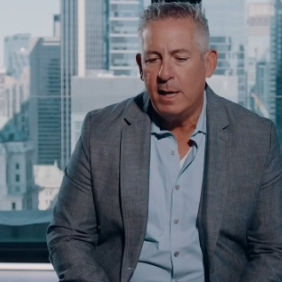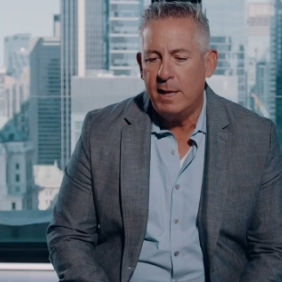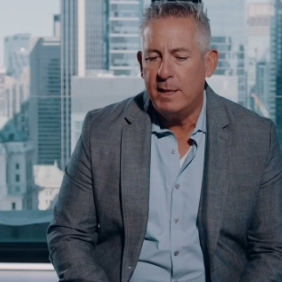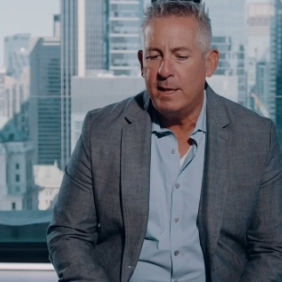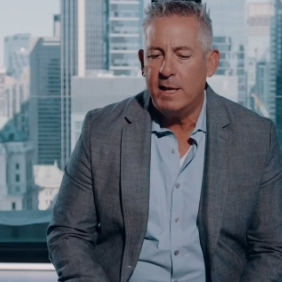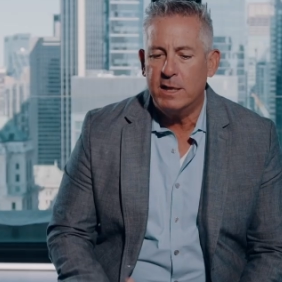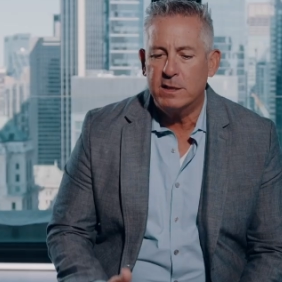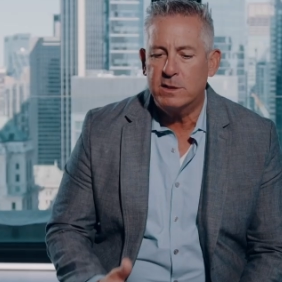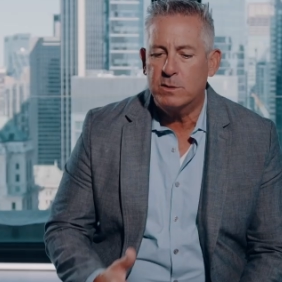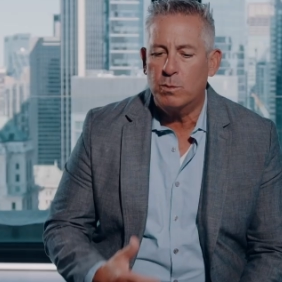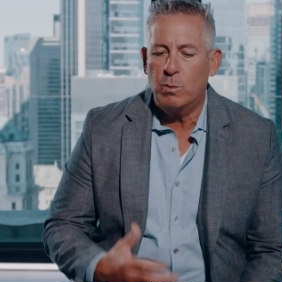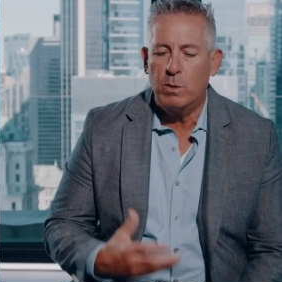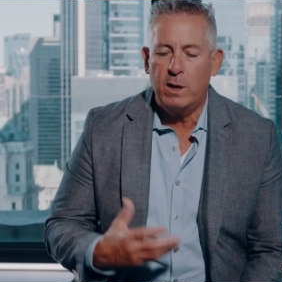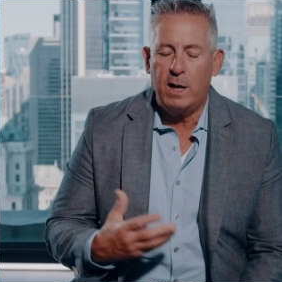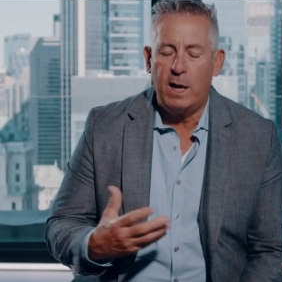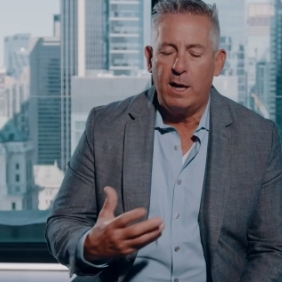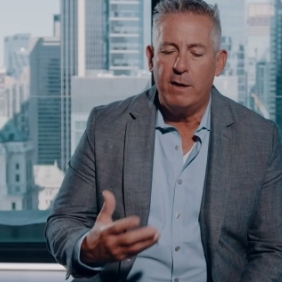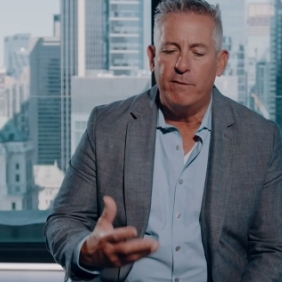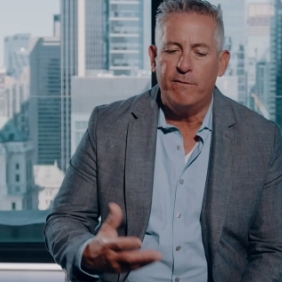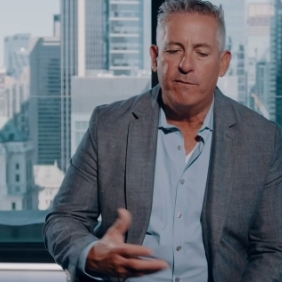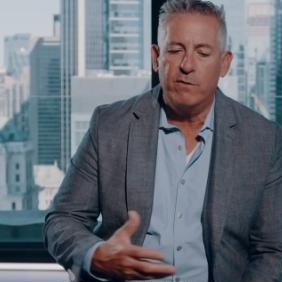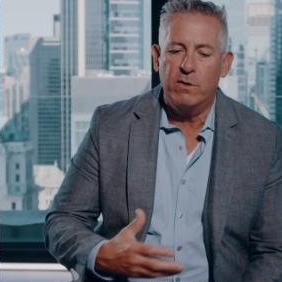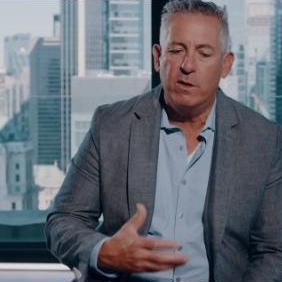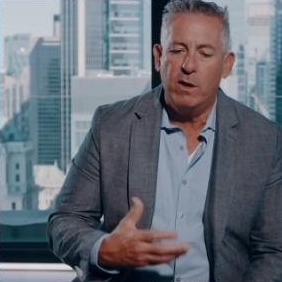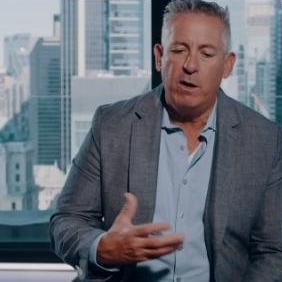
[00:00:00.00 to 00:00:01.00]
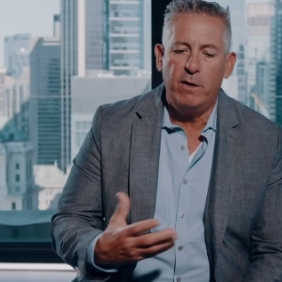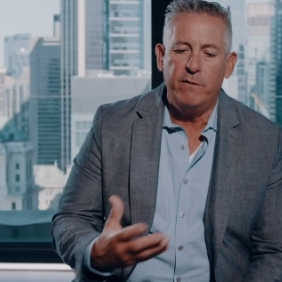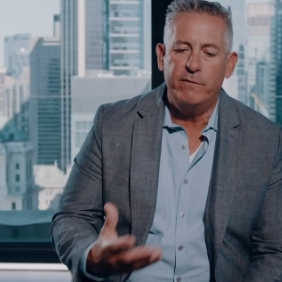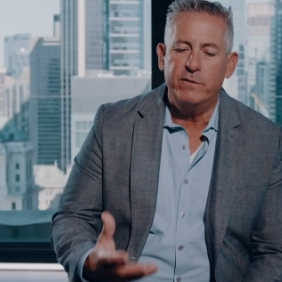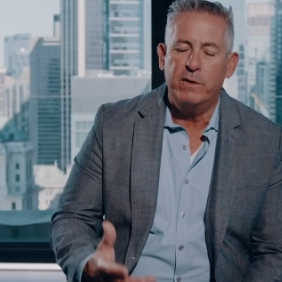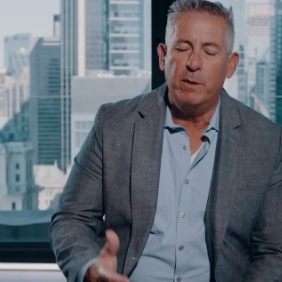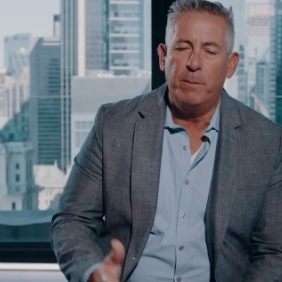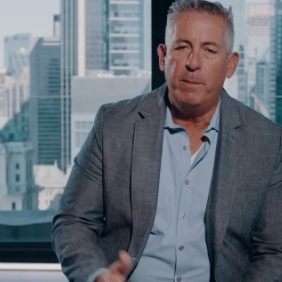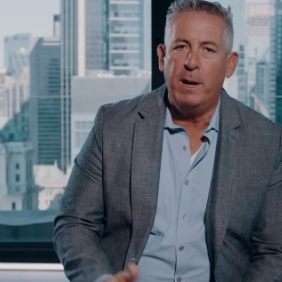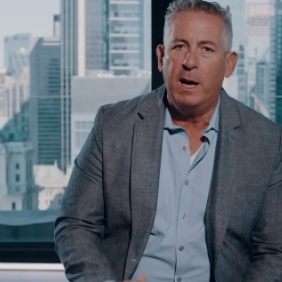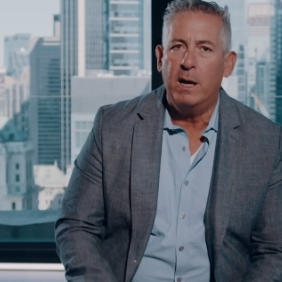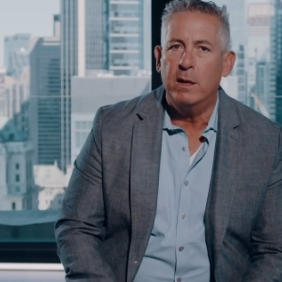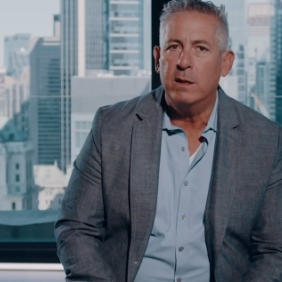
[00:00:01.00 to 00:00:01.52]
And that's what I've loved
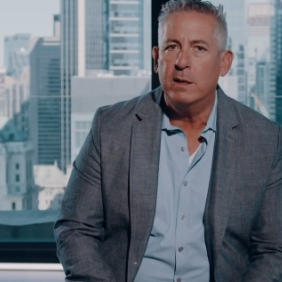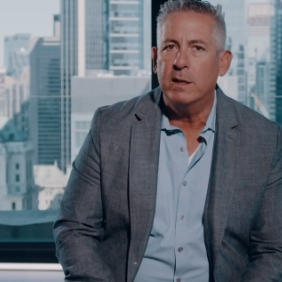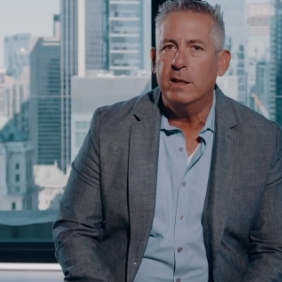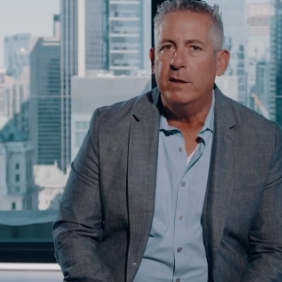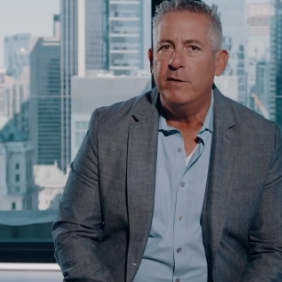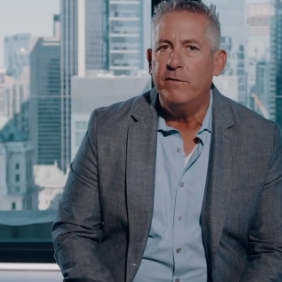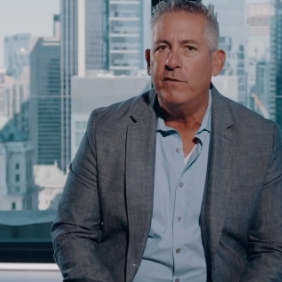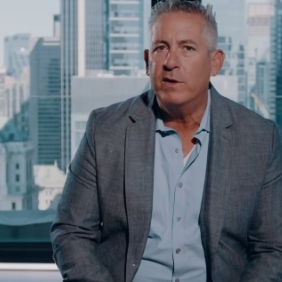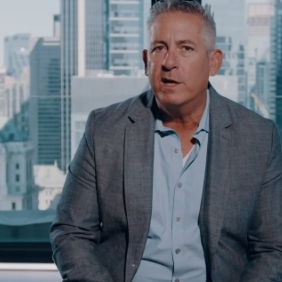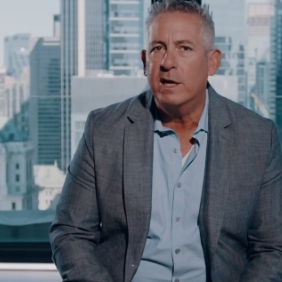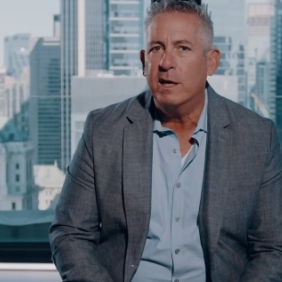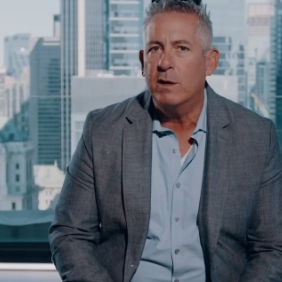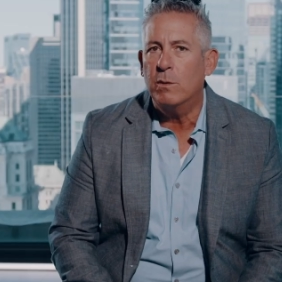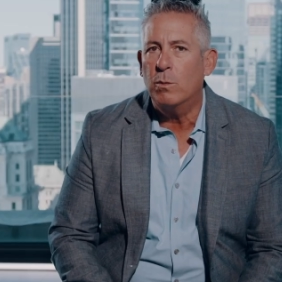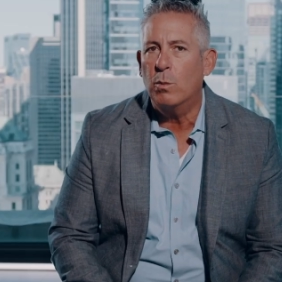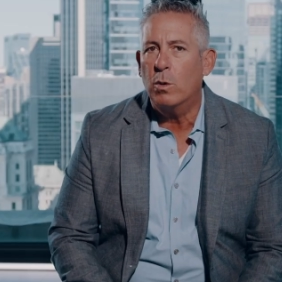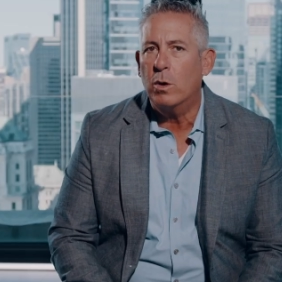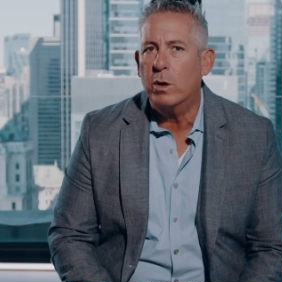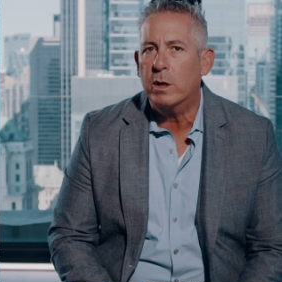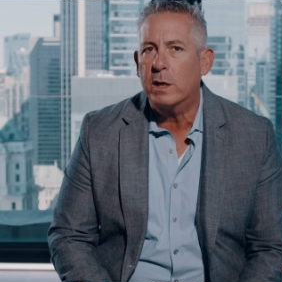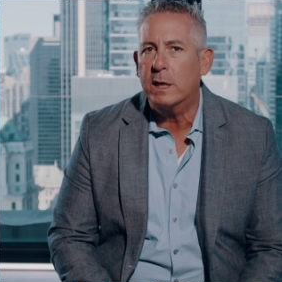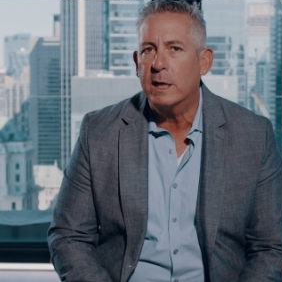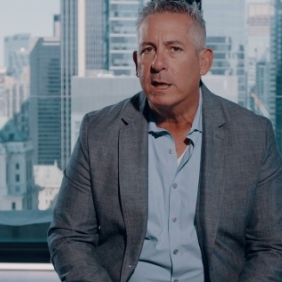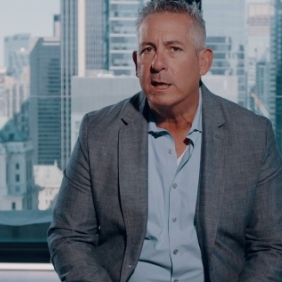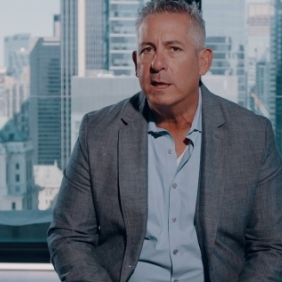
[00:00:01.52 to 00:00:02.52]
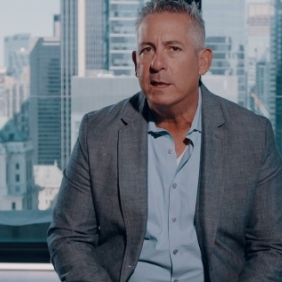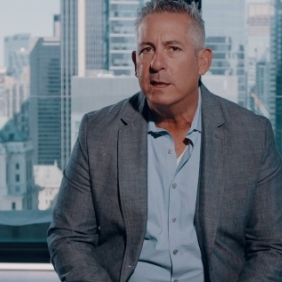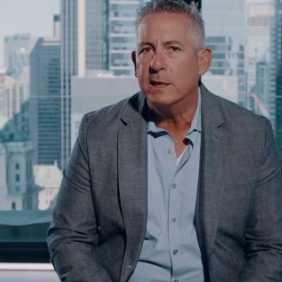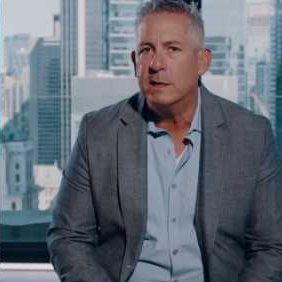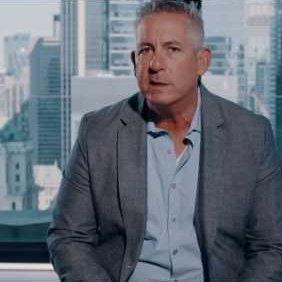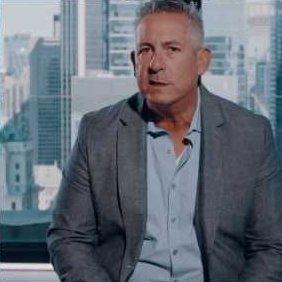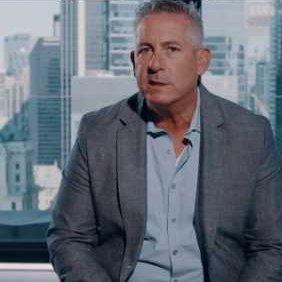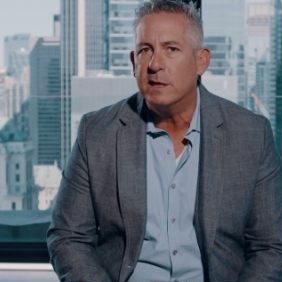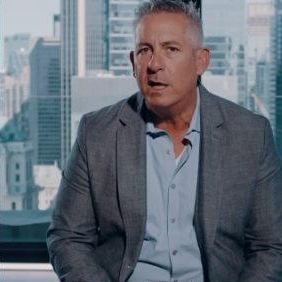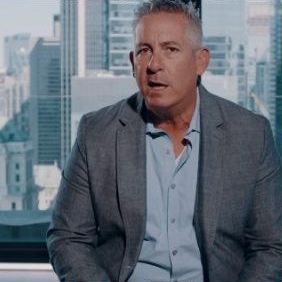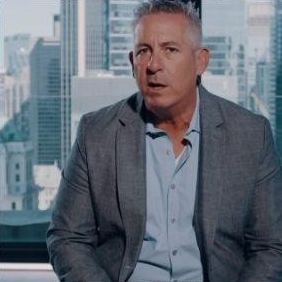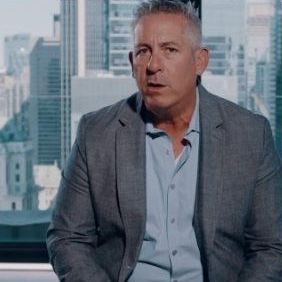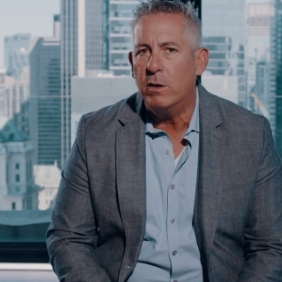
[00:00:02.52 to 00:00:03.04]
about living and working in
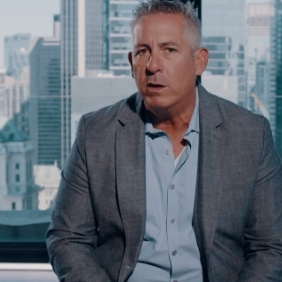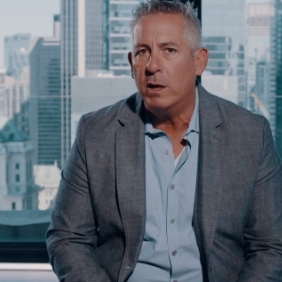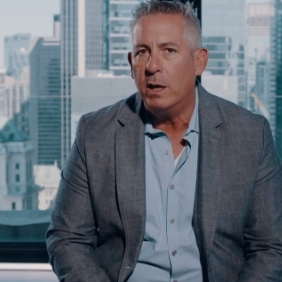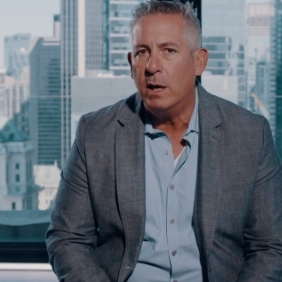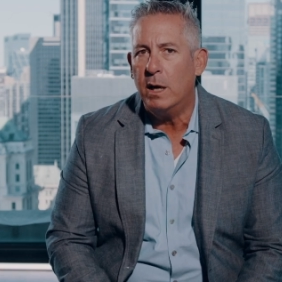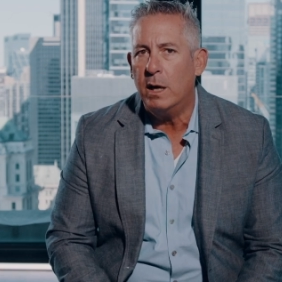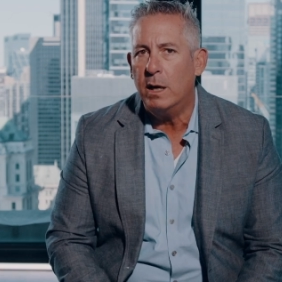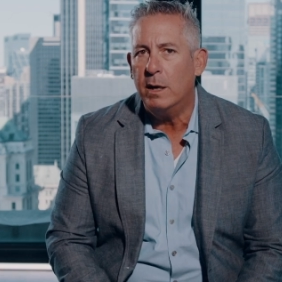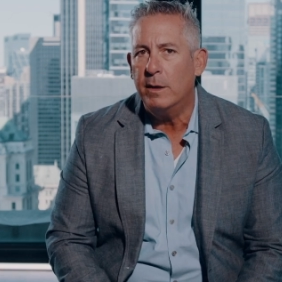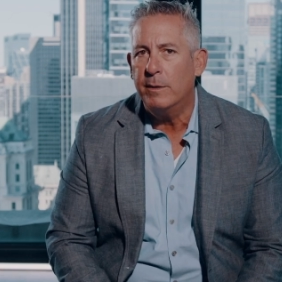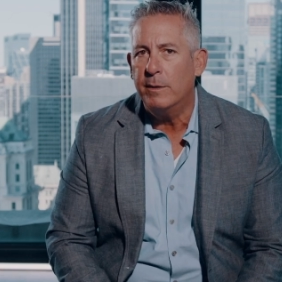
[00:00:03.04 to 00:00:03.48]
this area.